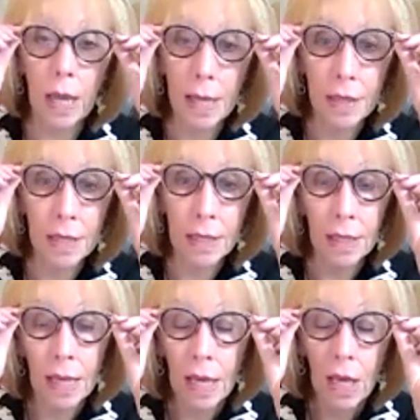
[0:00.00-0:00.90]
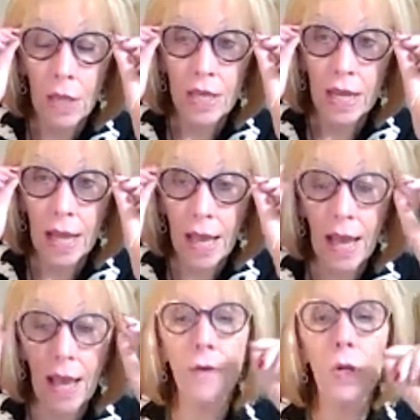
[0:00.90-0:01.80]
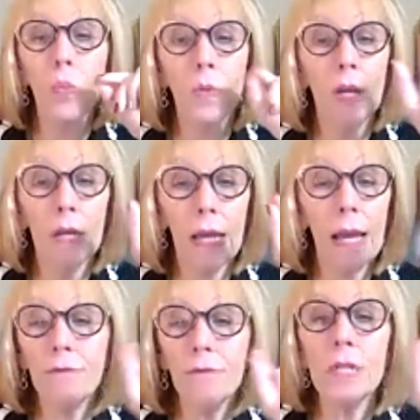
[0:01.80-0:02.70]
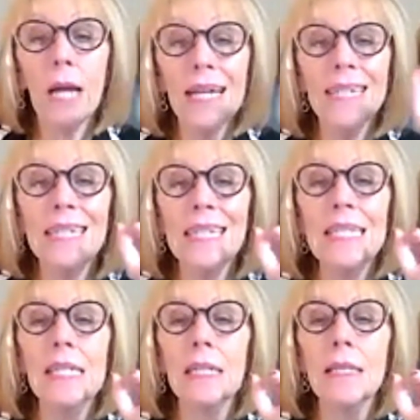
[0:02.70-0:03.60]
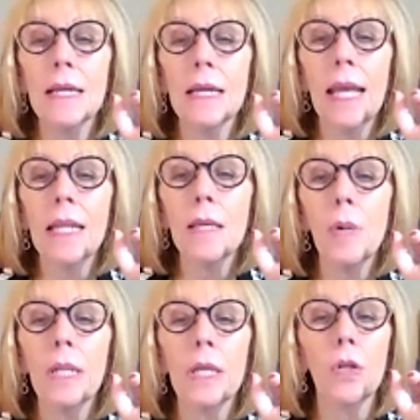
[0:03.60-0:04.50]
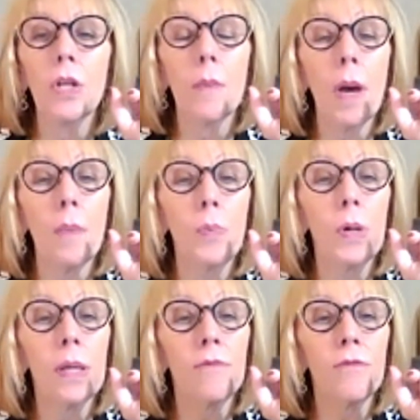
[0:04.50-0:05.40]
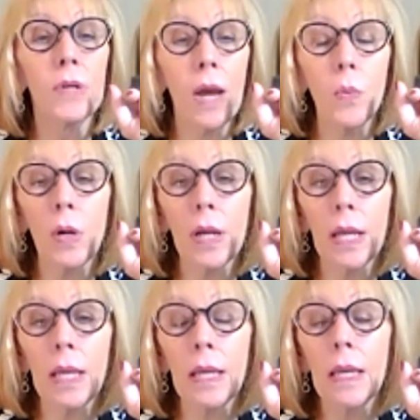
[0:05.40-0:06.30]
I think that every idea that anybody could come up with for networking